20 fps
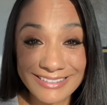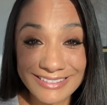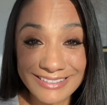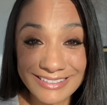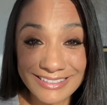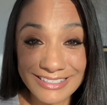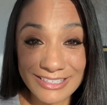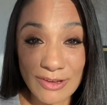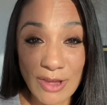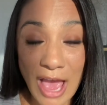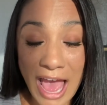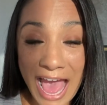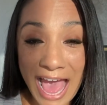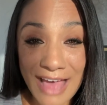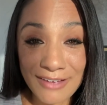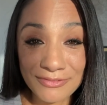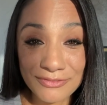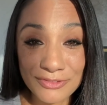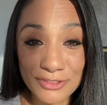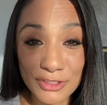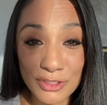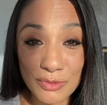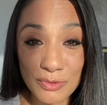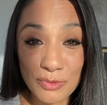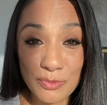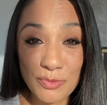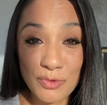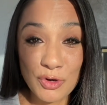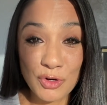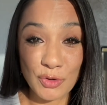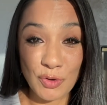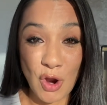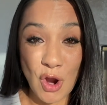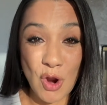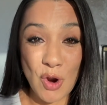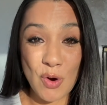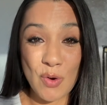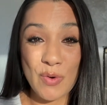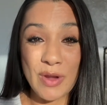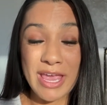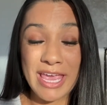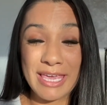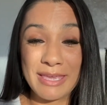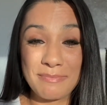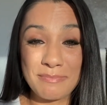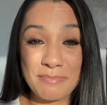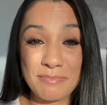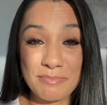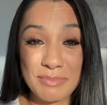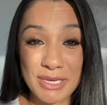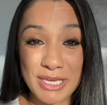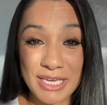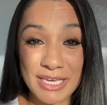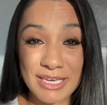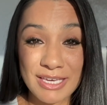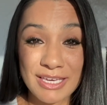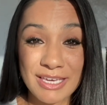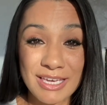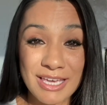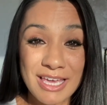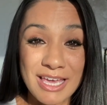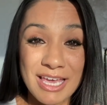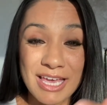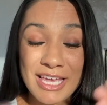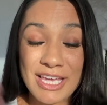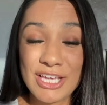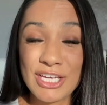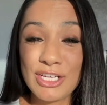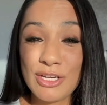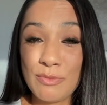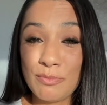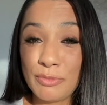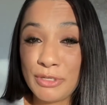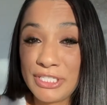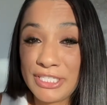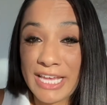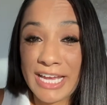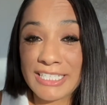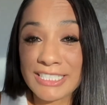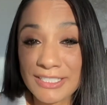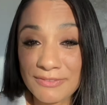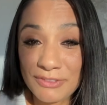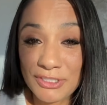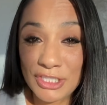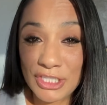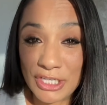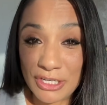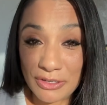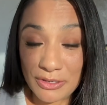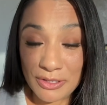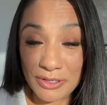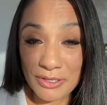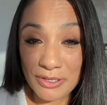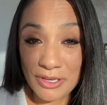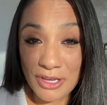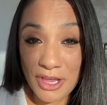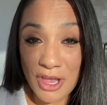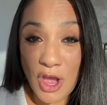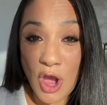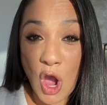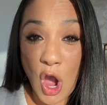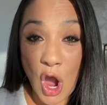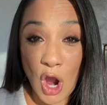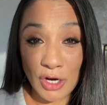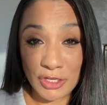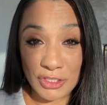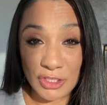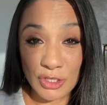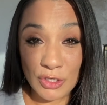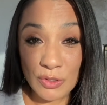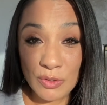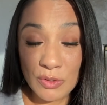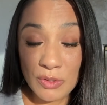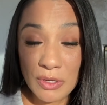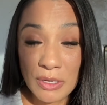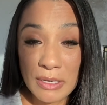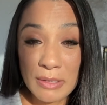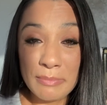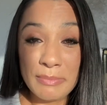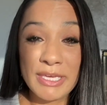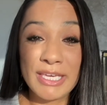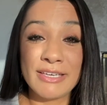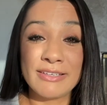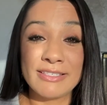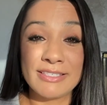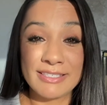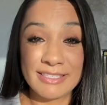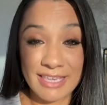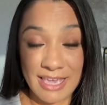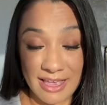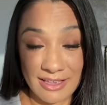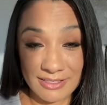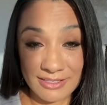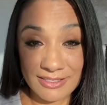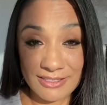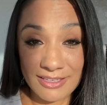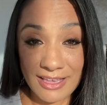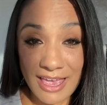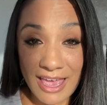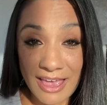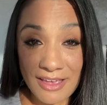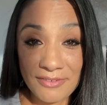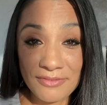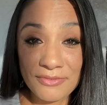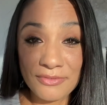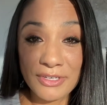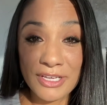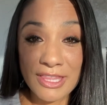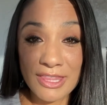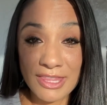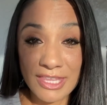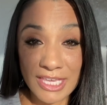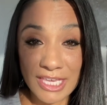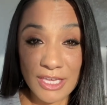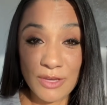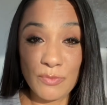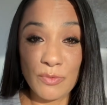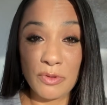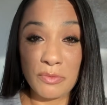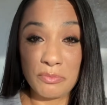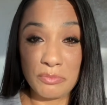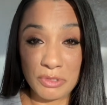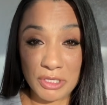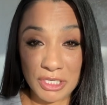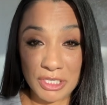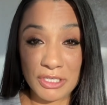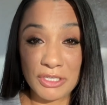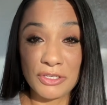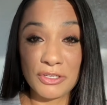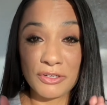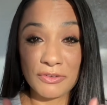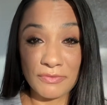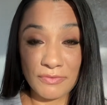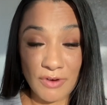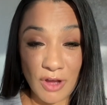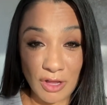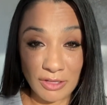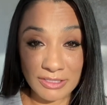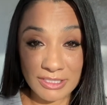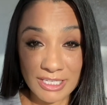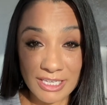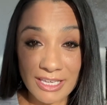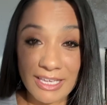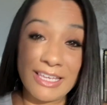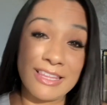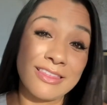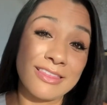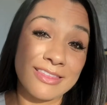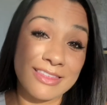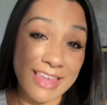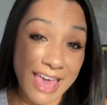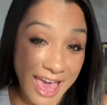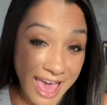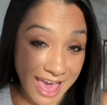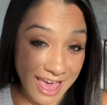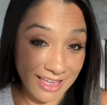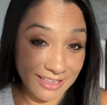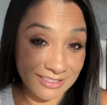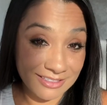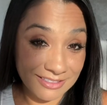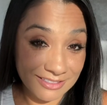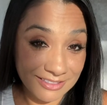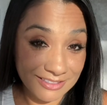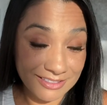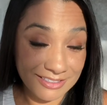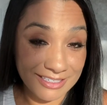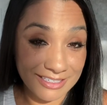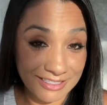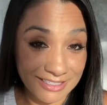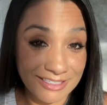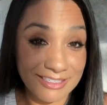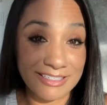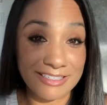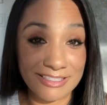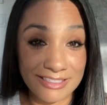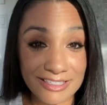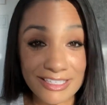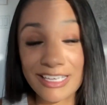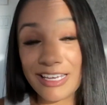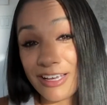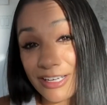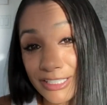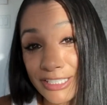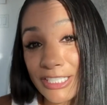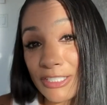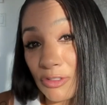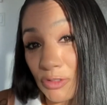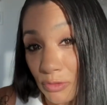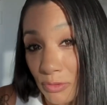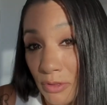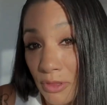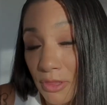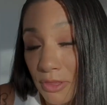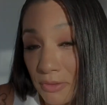you have to grow a big protective shield on you because yes, everything will be your fault. And that is just the ugly truth.